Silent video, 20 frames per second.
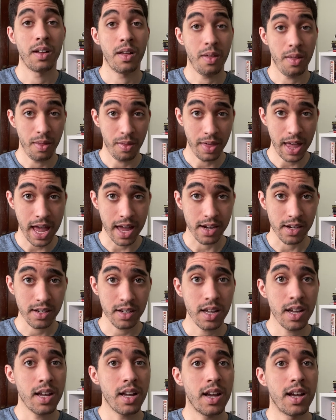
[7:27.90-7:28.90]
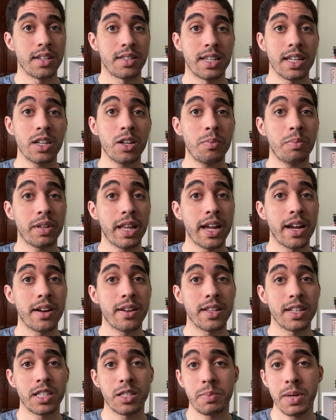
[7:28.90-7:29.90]
Then, a single player
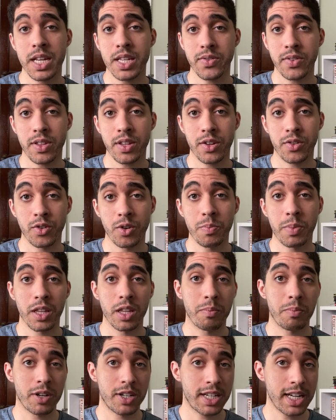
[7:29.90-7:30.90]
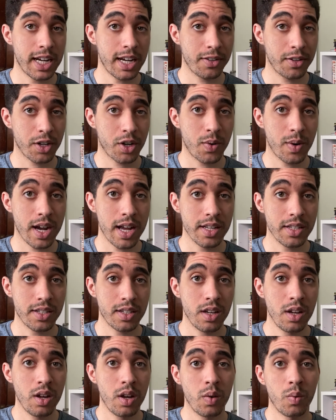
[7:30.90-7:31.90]
that speaks for the group on the particular
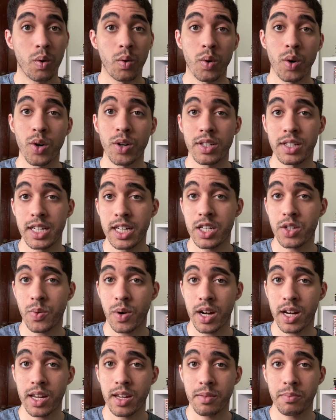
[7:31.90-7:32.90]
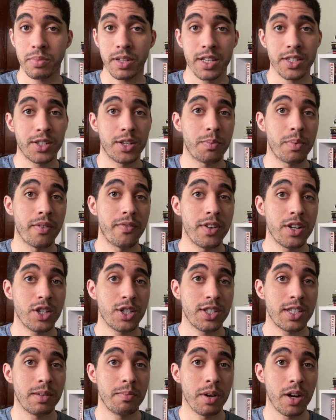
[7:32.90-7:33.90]
quest will roll a d20 plus their
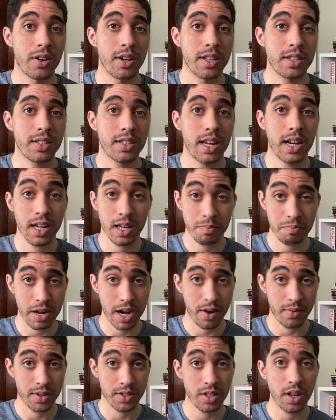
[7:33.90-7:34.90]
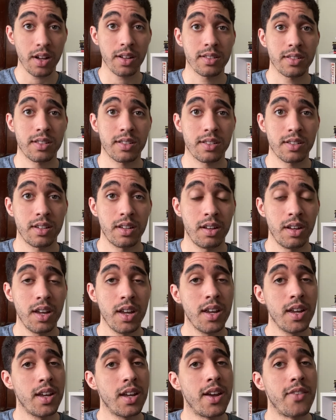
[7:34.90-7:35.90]
proficiency bonus and compare results.
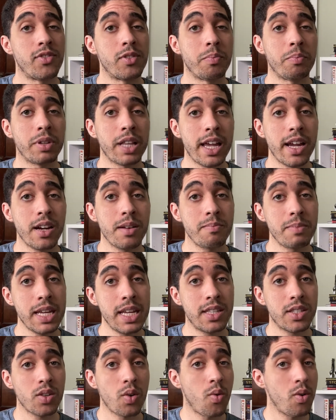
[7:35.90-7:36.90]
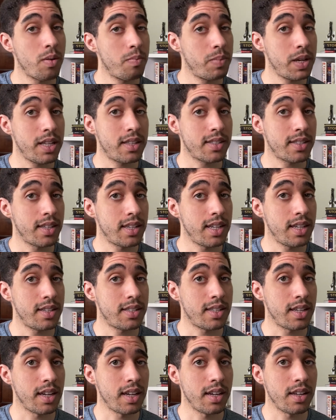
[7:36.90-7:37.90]
If the player meets or beats the
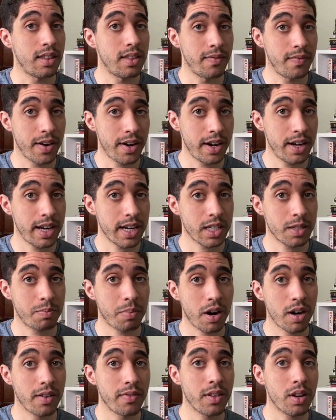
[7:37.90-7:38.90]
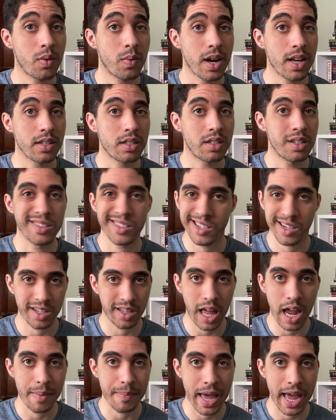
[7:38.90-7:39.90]
DC, the very next part of the quest is the
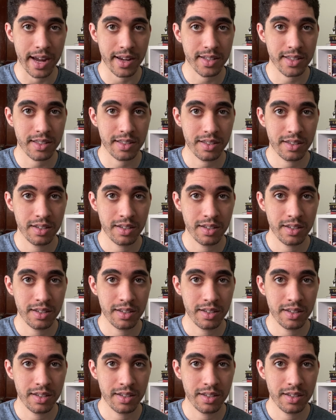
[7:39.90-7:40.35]
climax.